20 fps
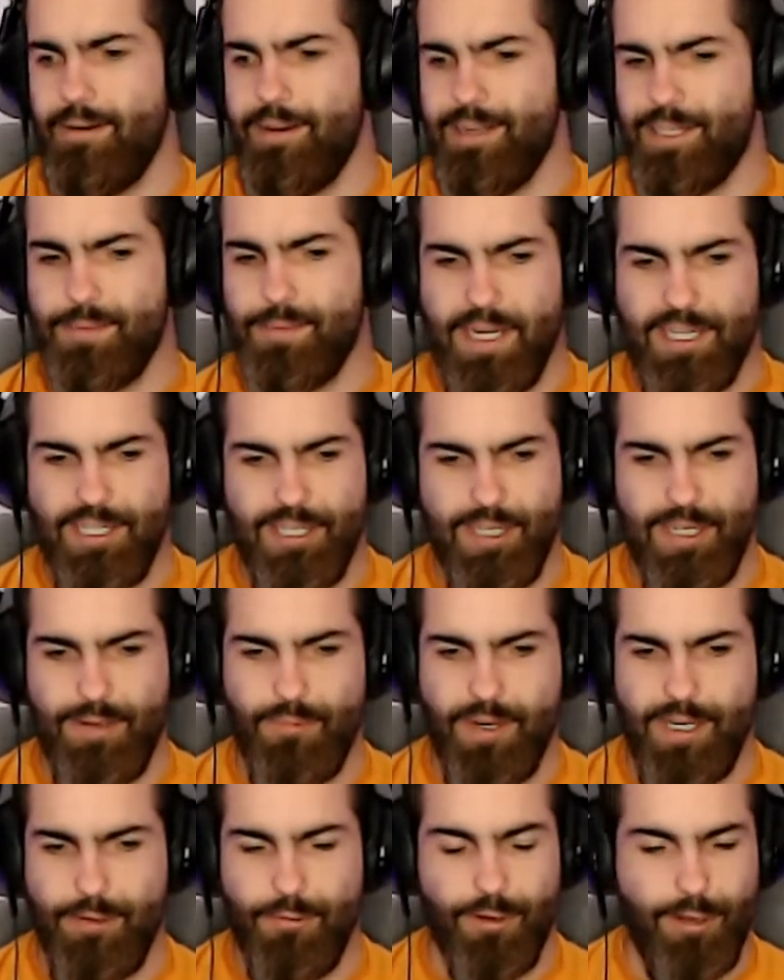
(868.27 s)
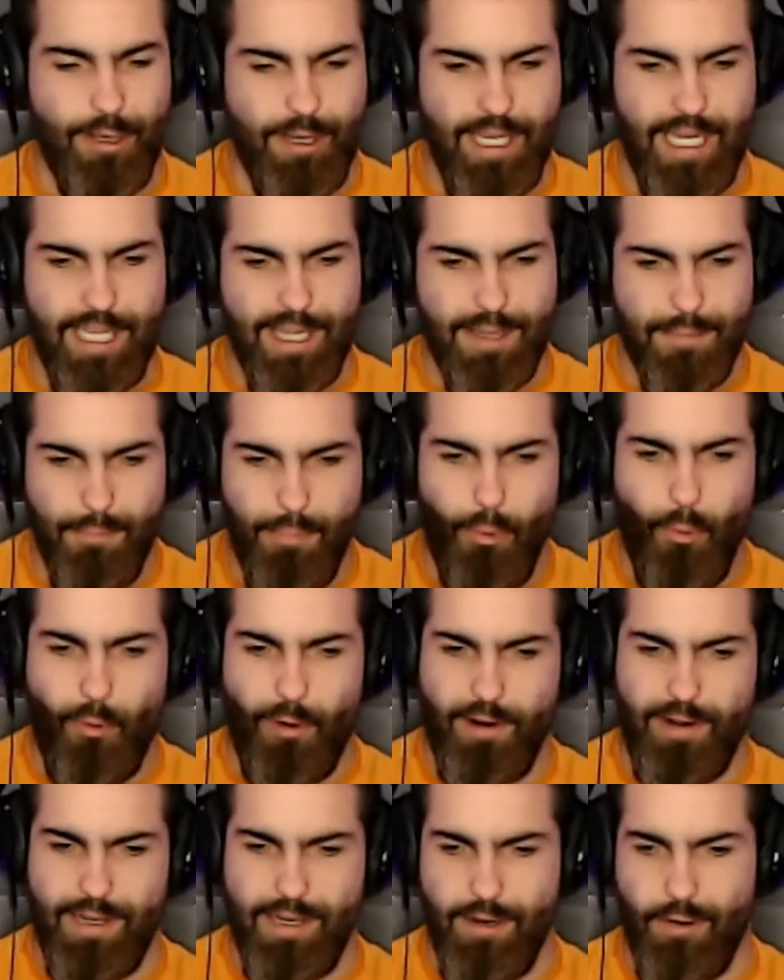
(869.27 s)
Especially when you were looking at the
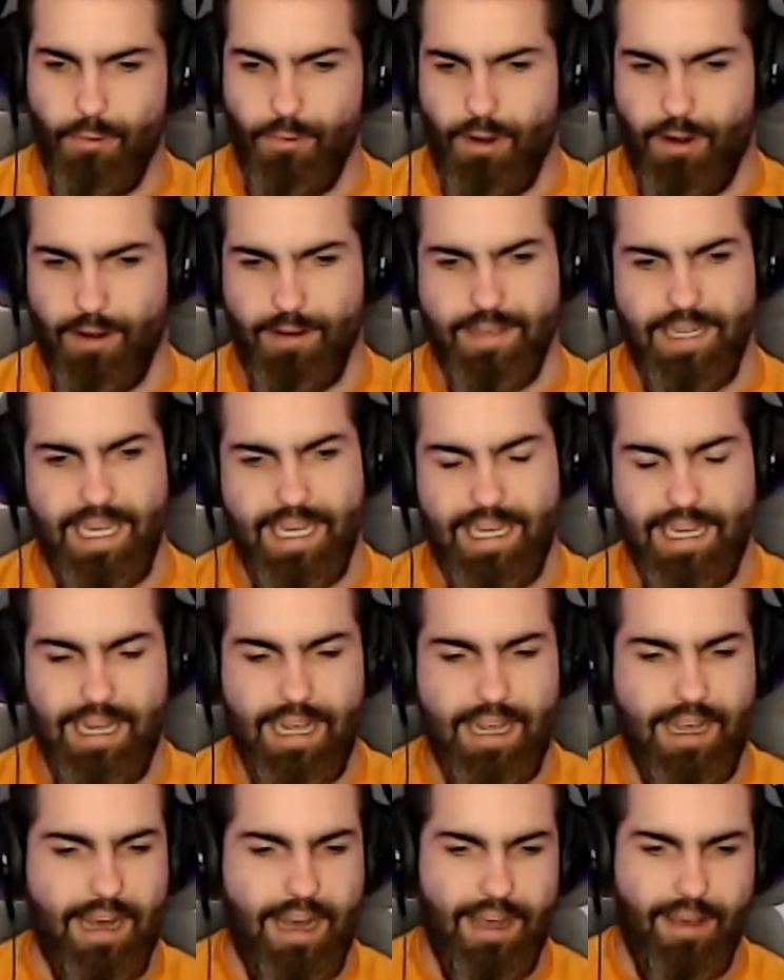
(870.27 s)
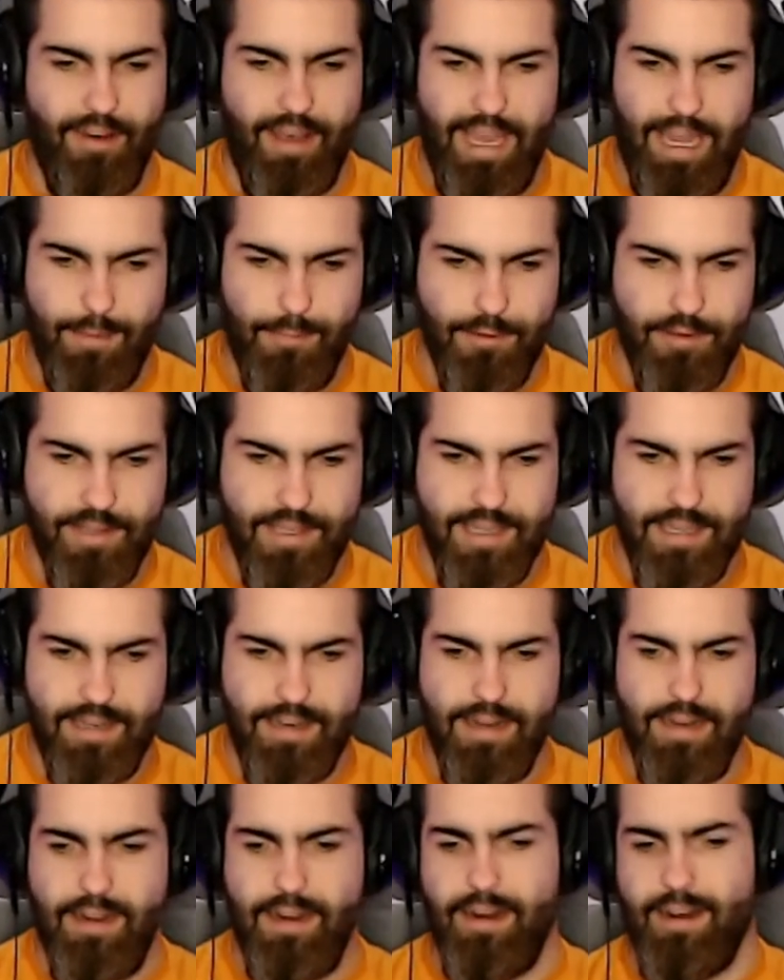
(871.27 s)
board, are you taking a Kyle
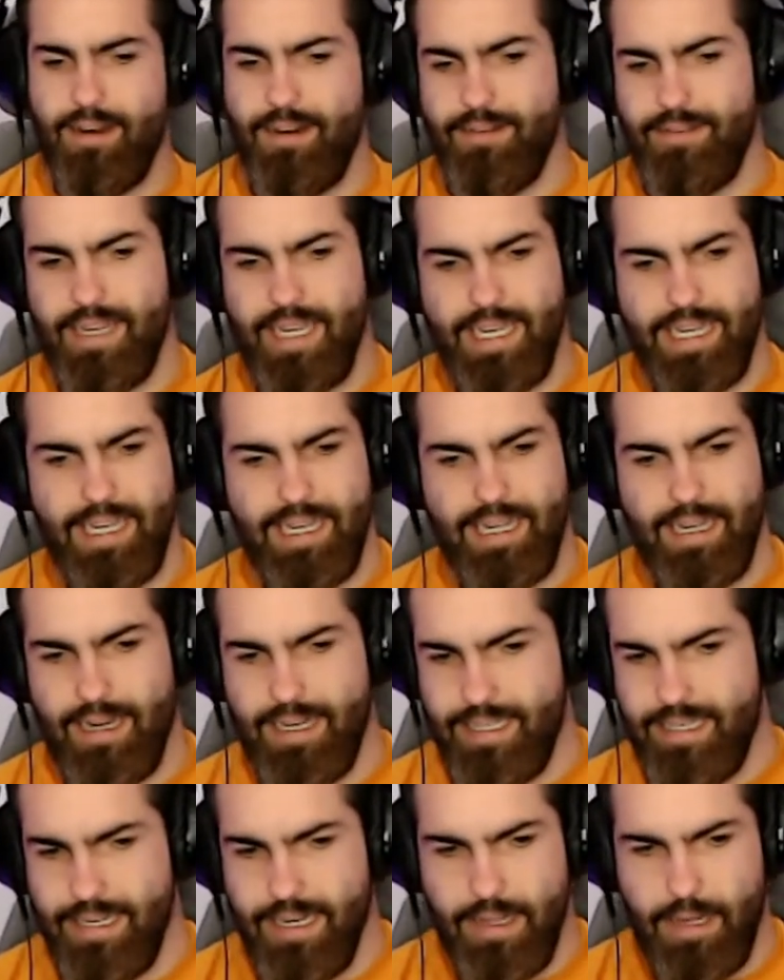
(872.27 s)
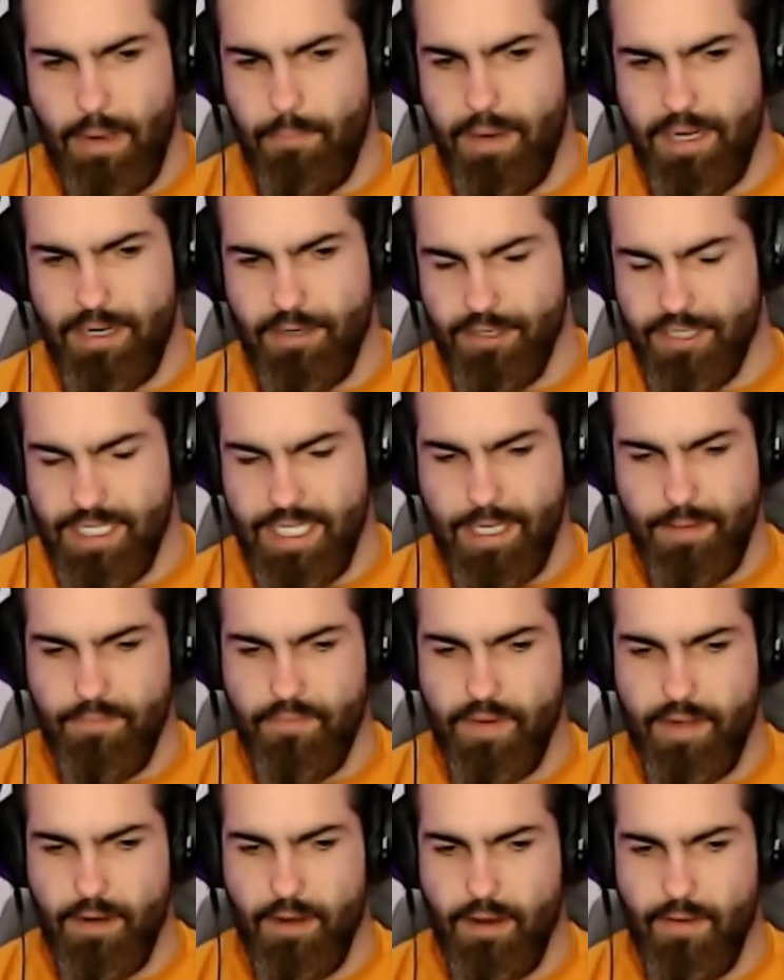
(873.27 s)
Hamilton? Are you taking a better scheme
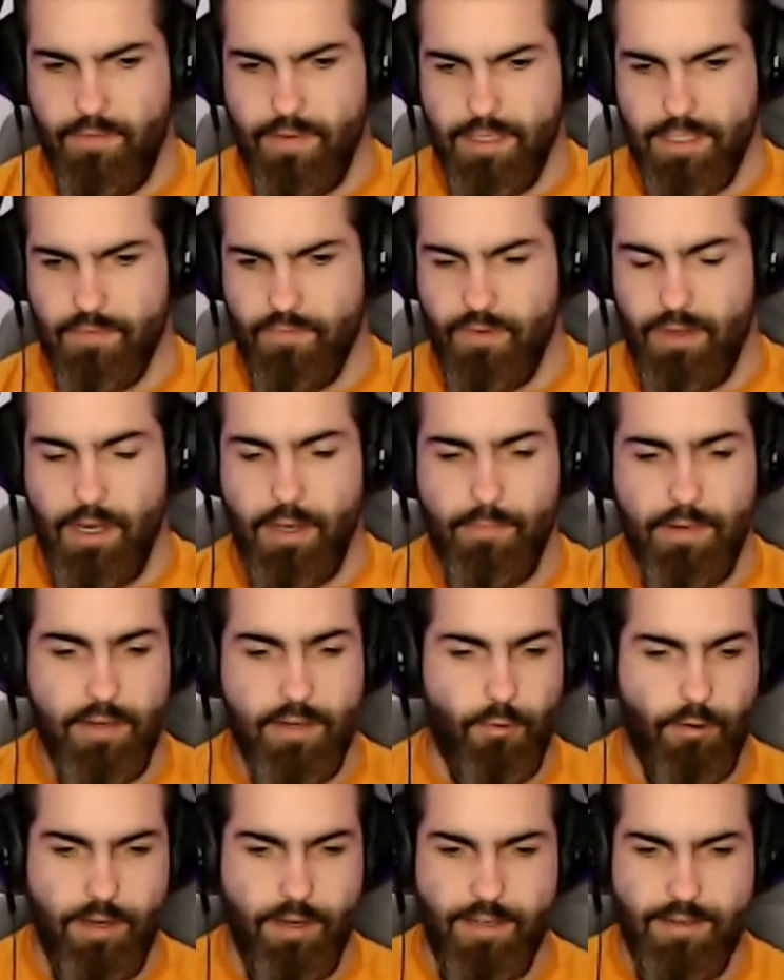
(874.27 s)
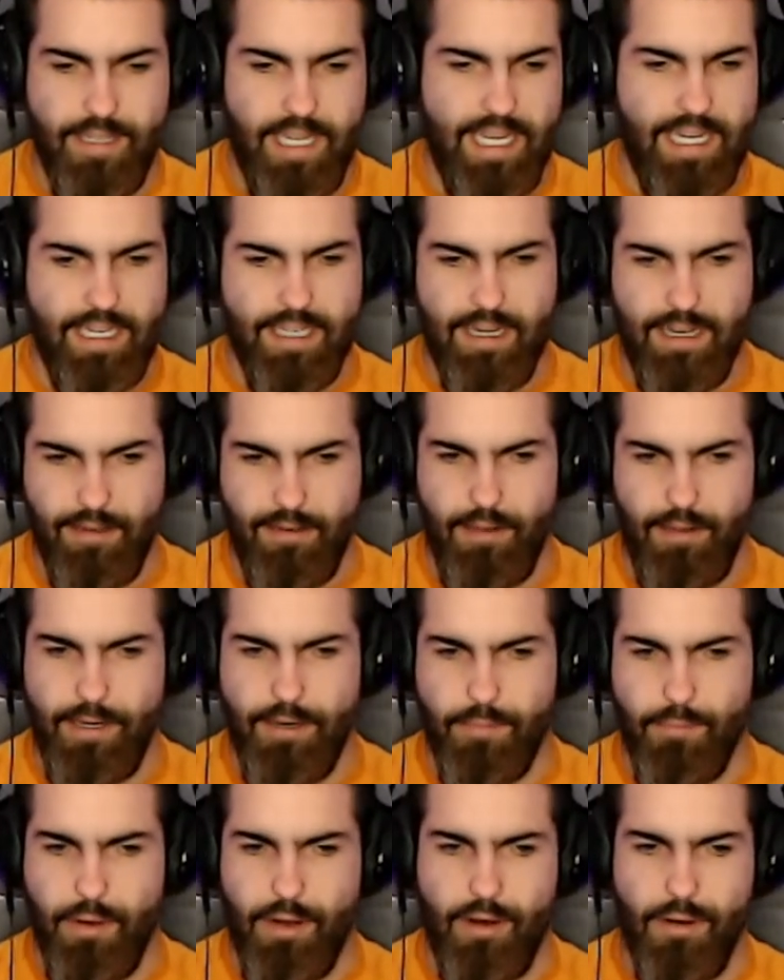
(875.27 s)
fit offensive lineman? Or are you taking Tyler
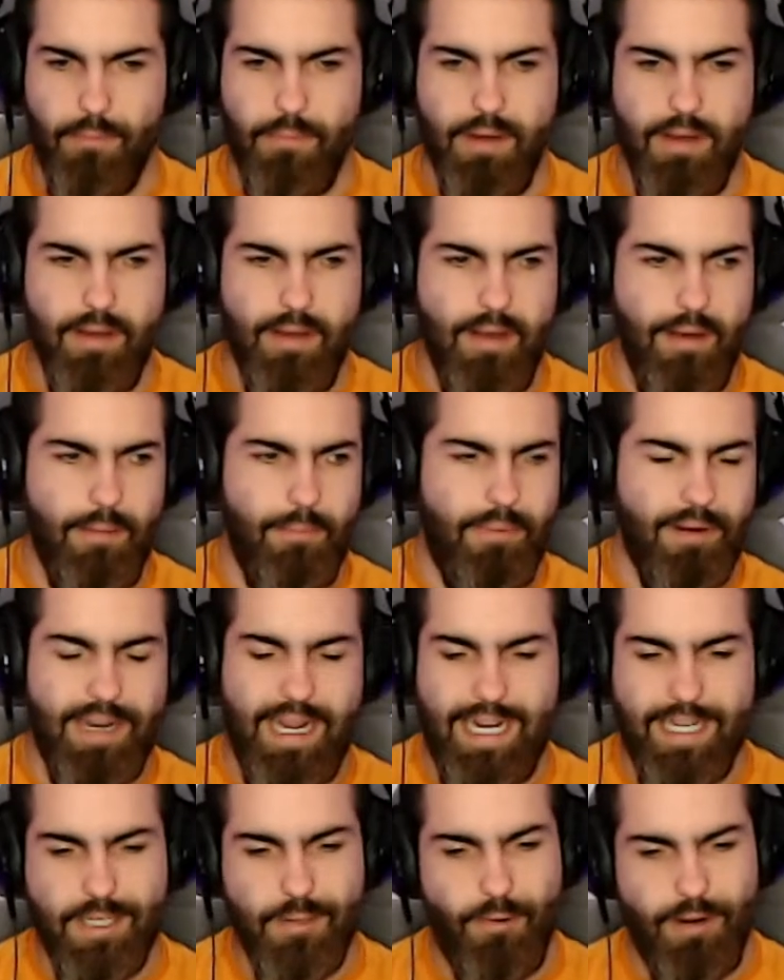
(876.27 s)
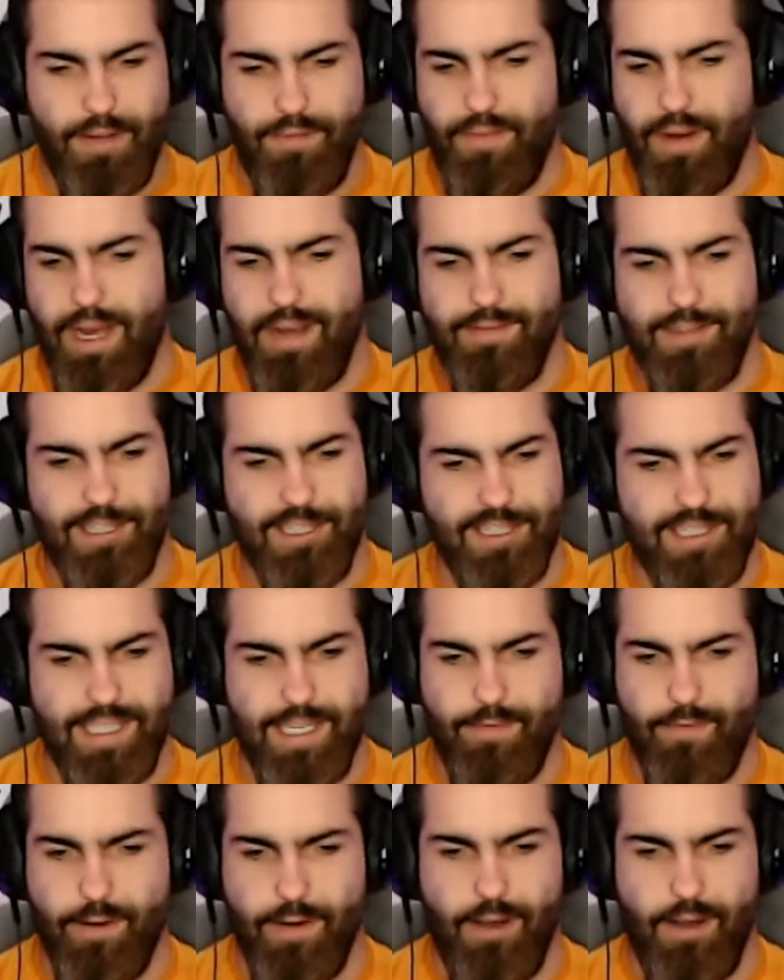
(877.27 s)
Linderbaum? But at 25, it's just
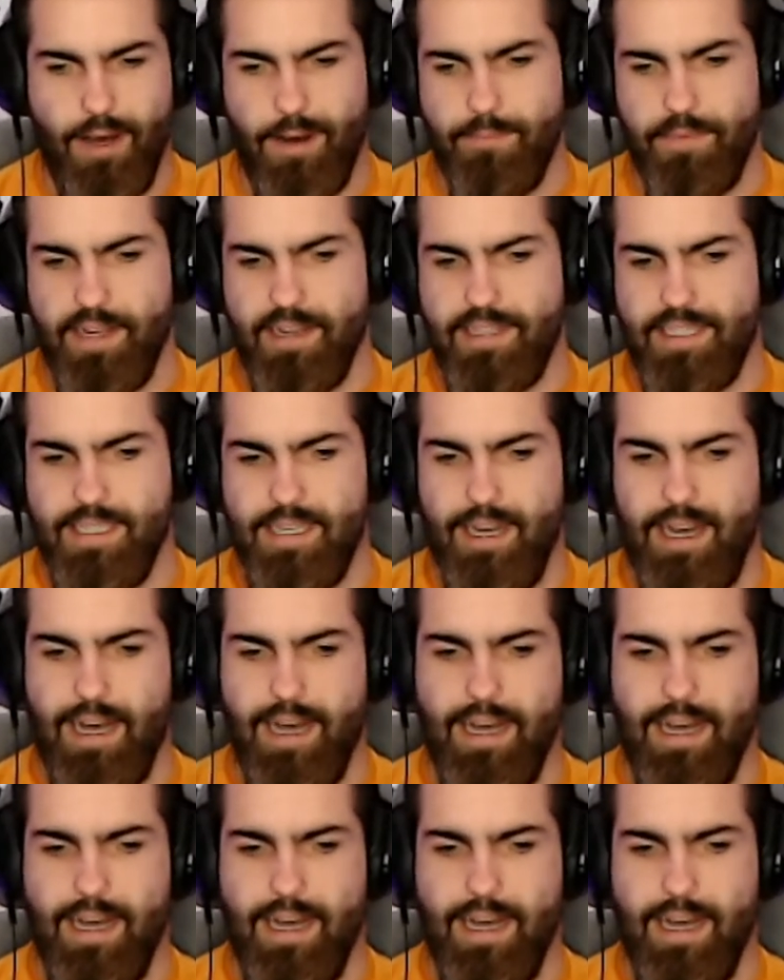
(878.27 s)
different optics.